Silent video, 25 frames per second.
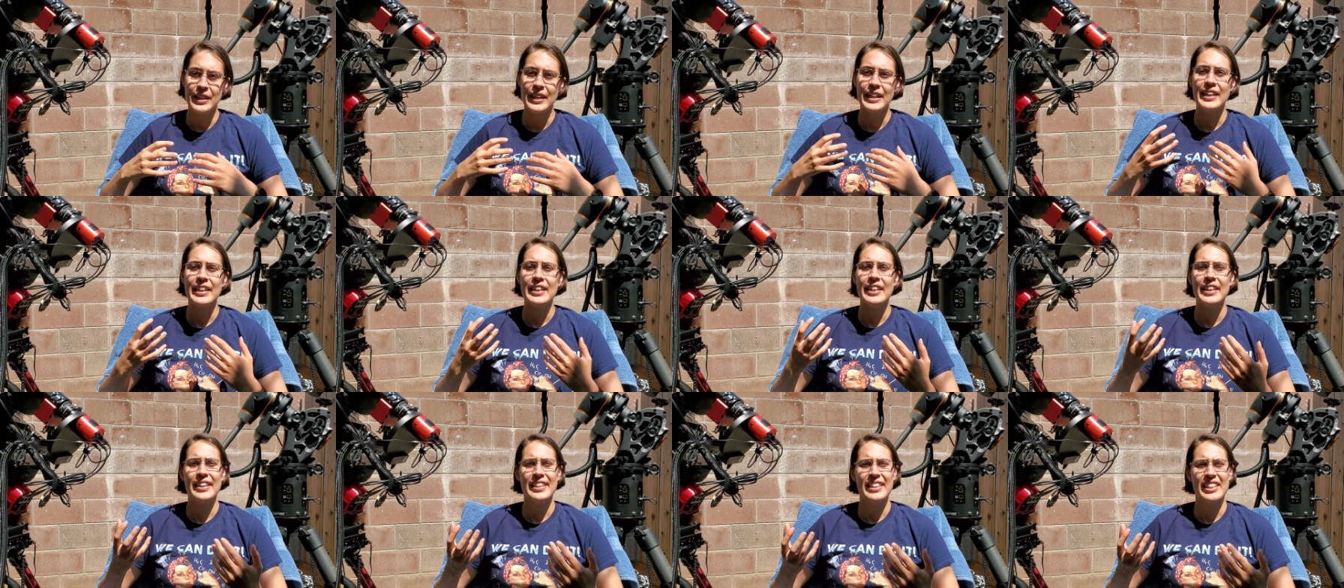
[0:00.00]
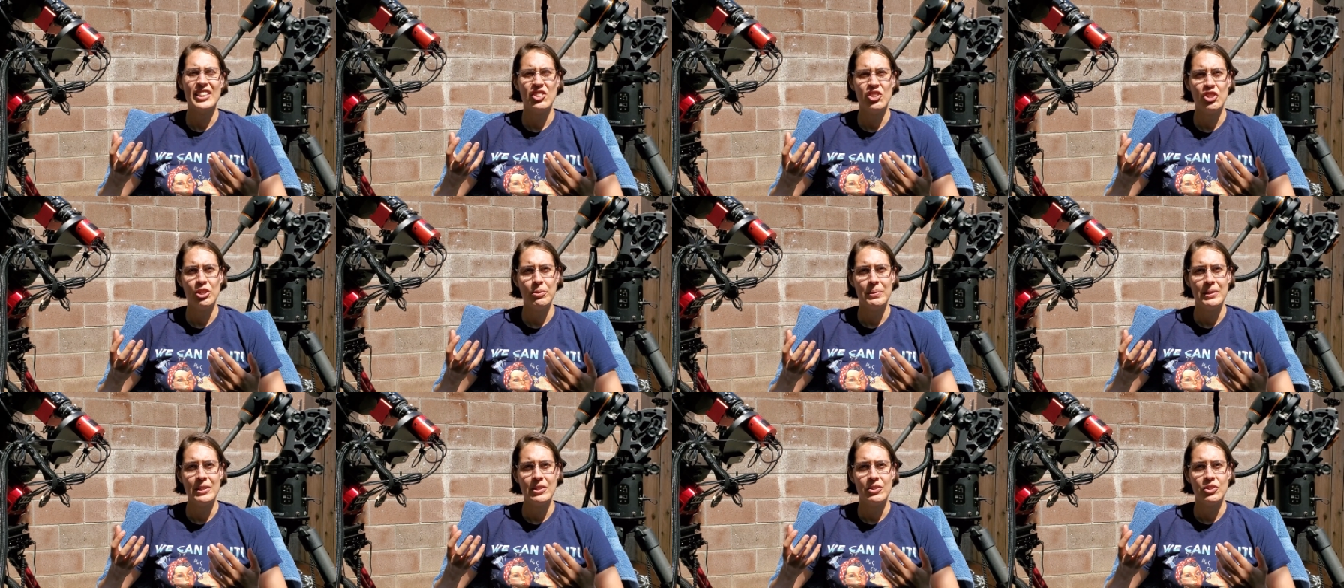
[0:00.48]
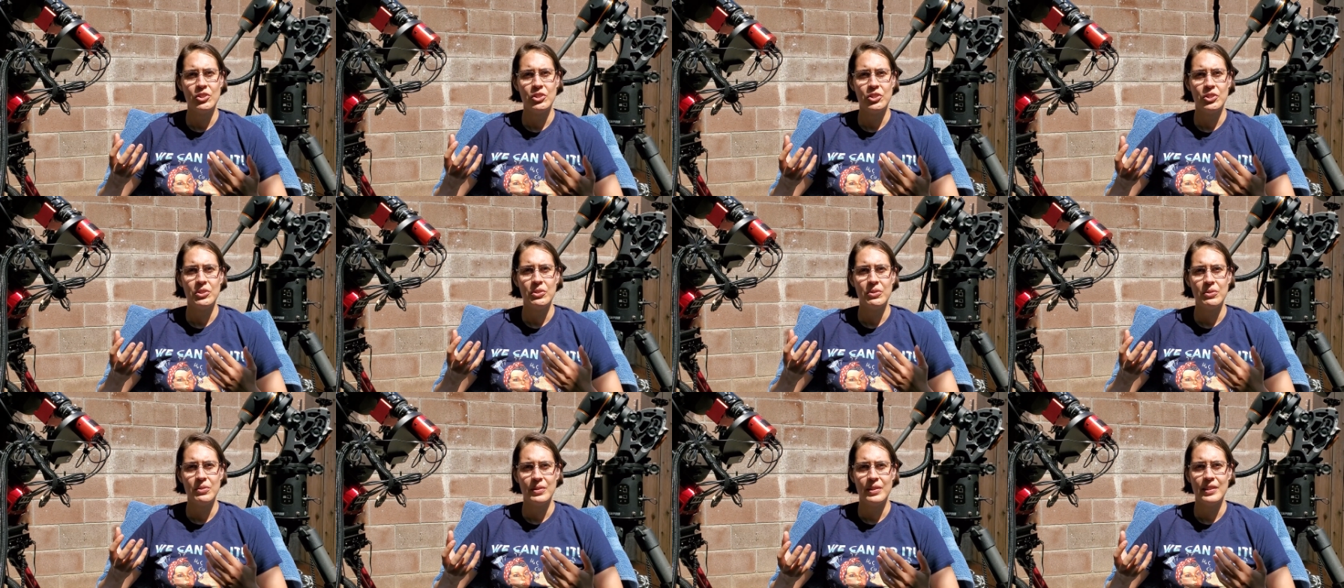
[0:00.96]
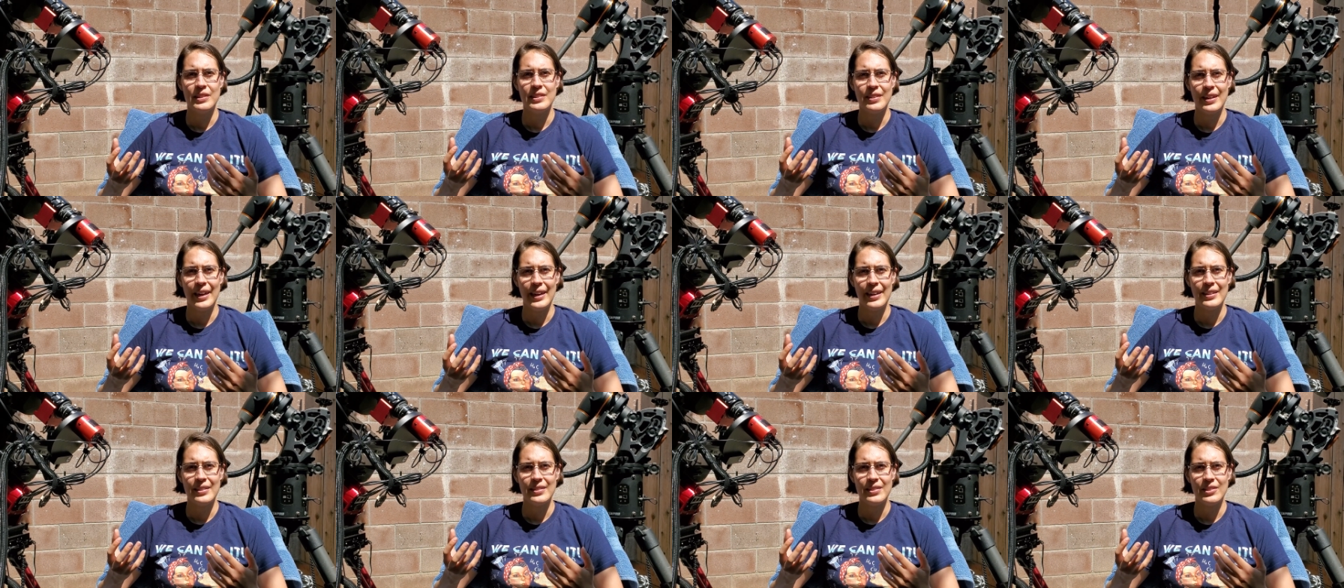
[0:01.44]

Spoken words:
You can contribute to the science